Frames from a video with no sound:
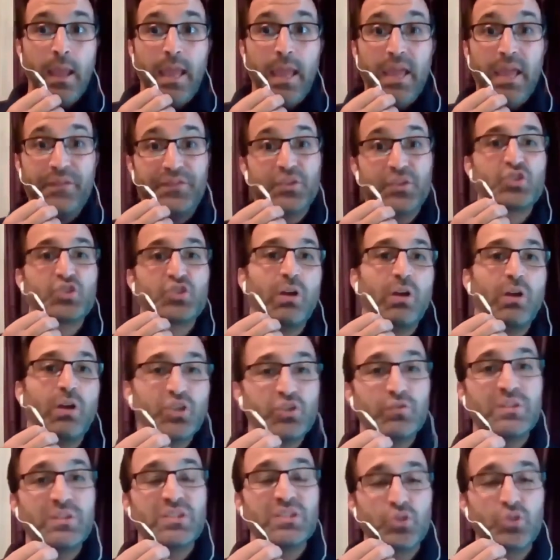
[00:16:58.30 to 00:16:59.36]
If the
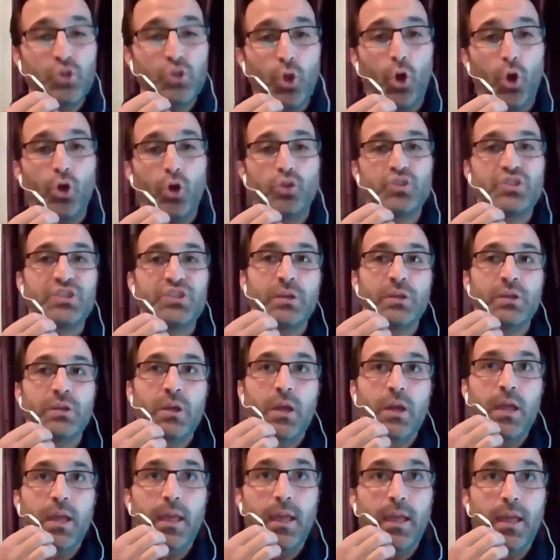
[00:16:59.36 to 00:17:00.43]
structure is not
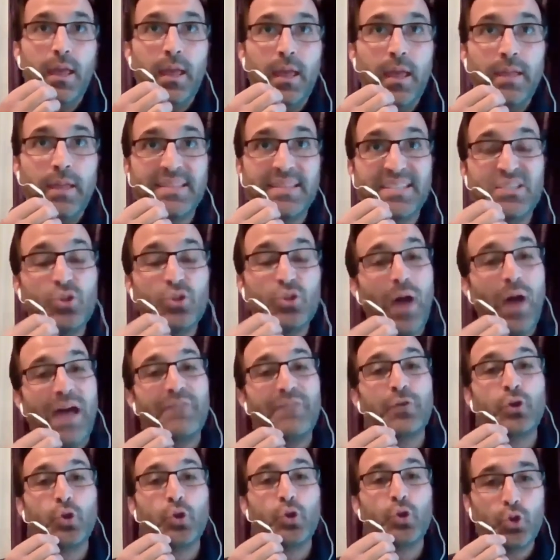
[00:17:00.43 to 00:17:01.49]
does not
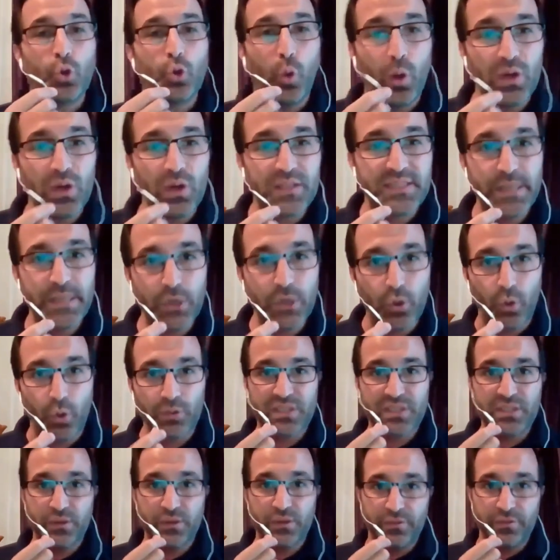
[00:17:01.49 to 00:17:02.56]
have a good quality and
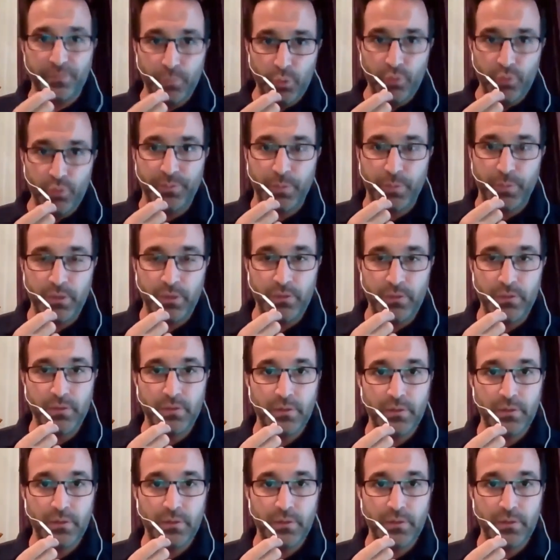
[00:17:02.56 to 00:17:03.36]
quantity of movement,